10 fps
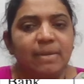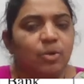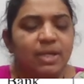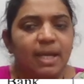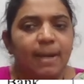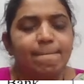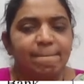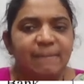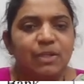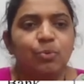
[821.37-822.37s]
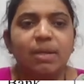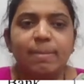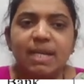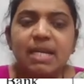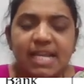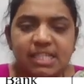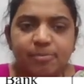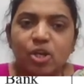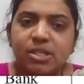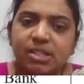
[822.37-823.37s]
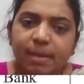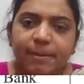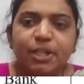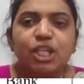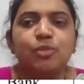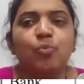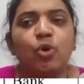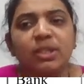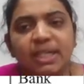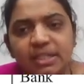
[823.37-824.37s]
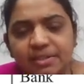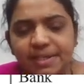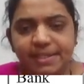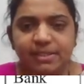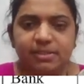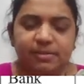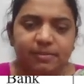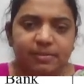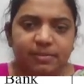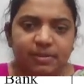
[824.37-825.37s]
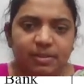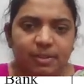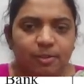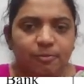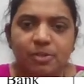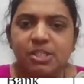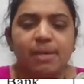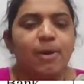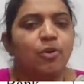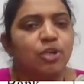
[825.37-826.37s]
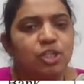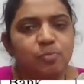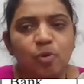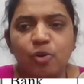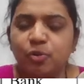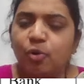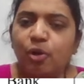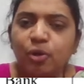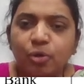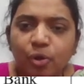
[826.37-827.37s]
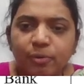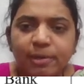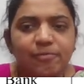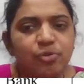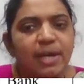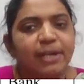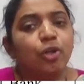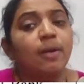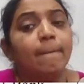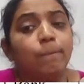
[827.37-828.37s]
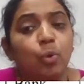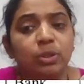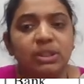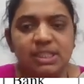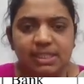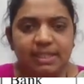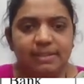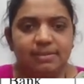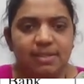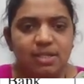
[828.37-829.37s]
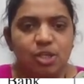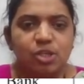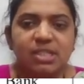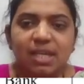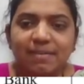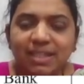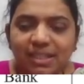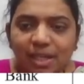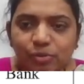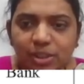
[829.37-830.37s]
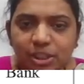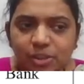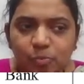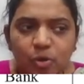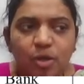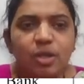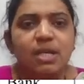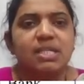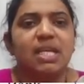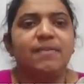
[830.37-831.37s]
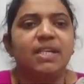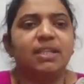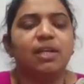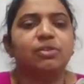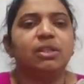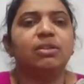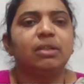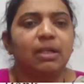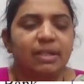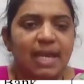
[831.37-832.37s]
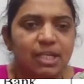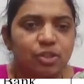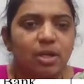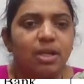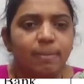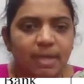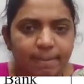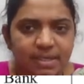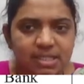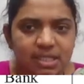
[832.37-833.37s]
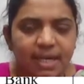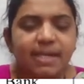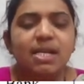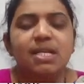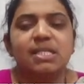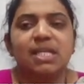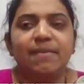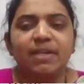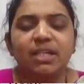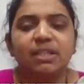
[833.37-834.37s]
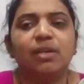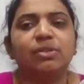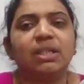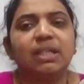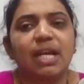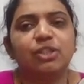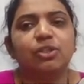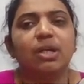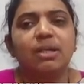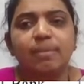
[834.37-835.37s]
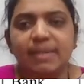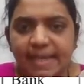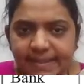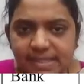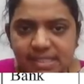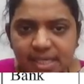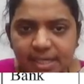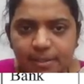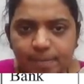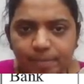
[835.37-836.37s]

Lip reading: Okay. It will be less because debit is more than credit. Which amount is more? You all know you have to write on both the side. The 70,000 is more. 70,000 cash column debit side. 70,000 cash column credit side.